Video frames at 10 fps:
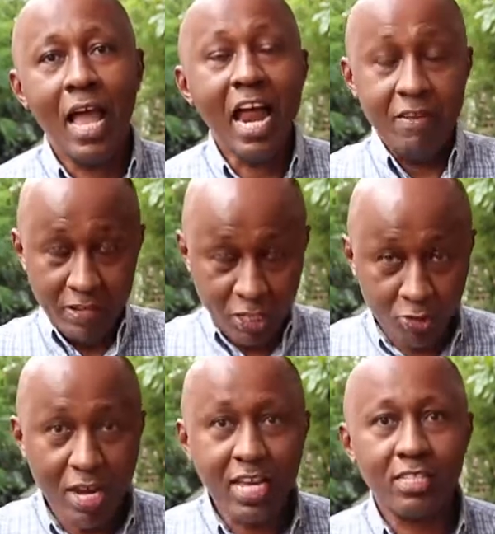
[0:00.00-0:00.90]
and even
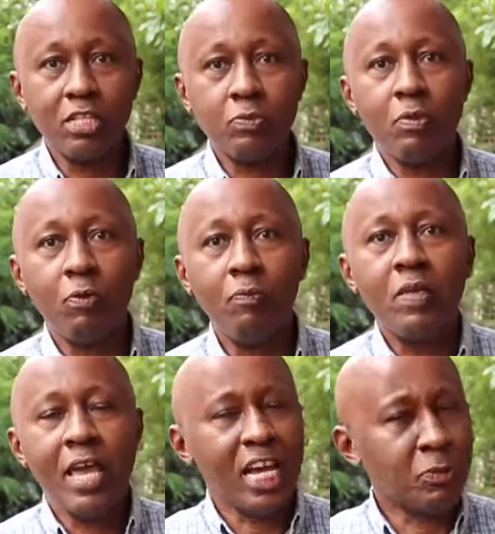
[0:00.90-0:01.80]
training salespeople,
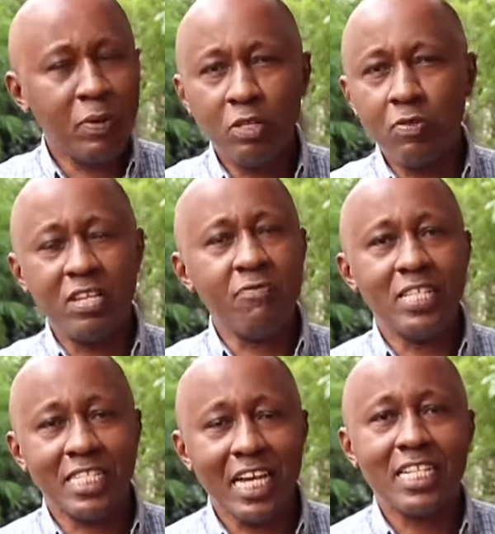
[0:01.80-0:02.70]
experience with
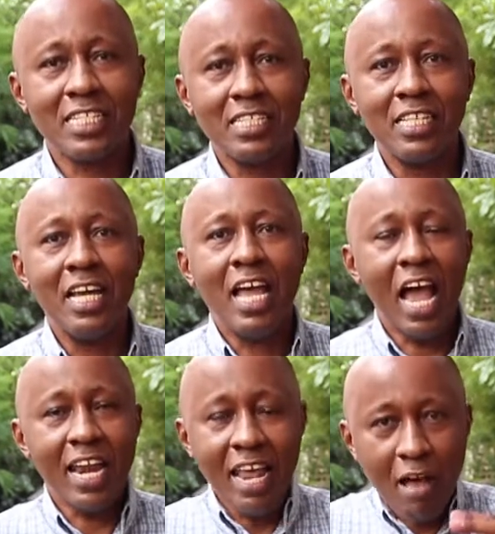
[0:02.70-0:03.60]
different sectors,
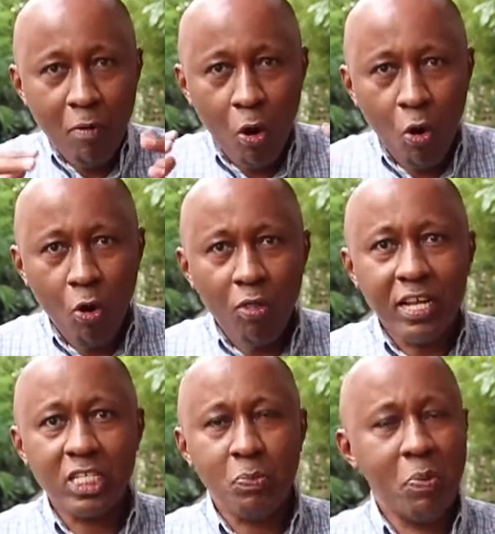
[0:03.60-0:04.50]
and all that
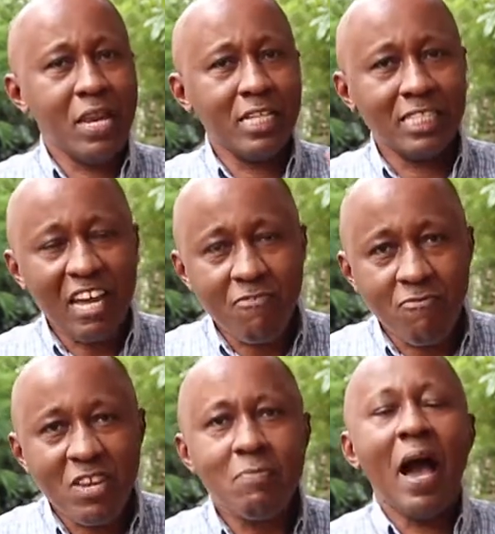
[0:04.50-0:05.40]
experience and
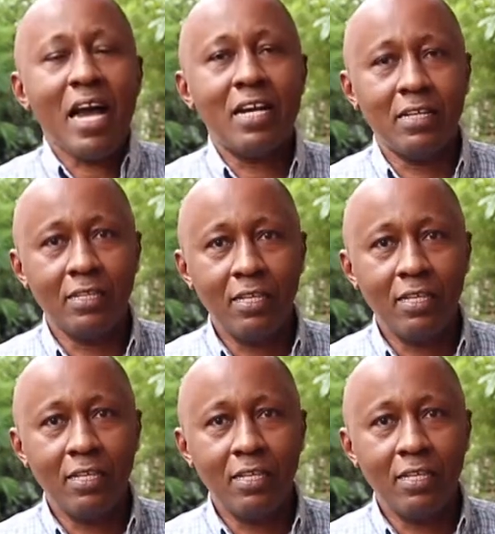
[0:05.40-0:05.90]
feedback